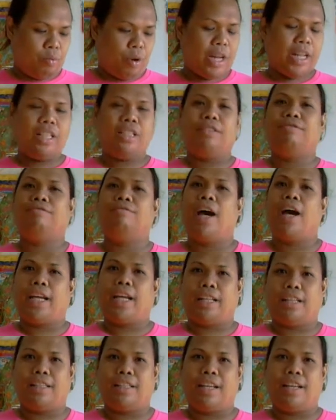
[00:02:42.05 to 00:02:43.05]
ready to
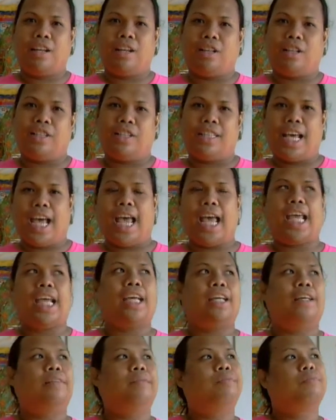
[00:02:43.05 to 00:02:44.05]
fight another day.